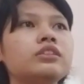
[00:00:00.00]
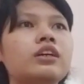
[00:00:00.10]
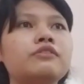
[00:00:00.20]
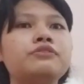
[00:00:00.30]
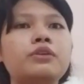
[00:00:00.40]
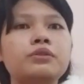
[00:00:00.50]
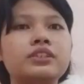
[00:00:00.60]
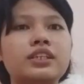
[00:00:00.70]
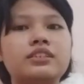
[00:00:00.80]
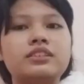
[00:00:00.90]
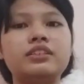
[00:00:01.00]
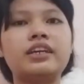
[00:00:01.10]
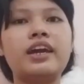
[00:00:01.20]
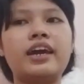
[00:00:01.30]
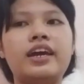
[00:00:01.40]
flows
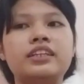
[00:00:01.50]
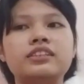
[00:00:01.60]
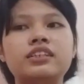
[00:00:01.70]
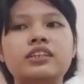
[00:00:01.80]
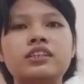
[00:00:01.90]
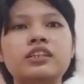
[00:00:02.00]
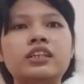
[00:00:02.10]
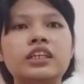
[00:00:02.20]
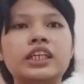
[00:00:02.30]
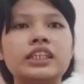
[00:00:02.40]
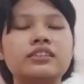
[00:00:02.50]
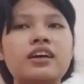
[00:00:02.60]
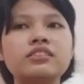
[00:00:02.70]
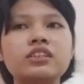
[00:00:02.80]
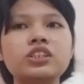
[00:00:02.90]
easily and it
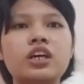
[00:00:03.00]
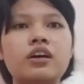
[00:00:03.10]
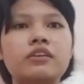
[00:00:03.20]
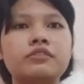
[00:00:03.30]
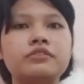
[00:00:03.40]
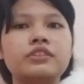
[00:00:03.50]
doesn't have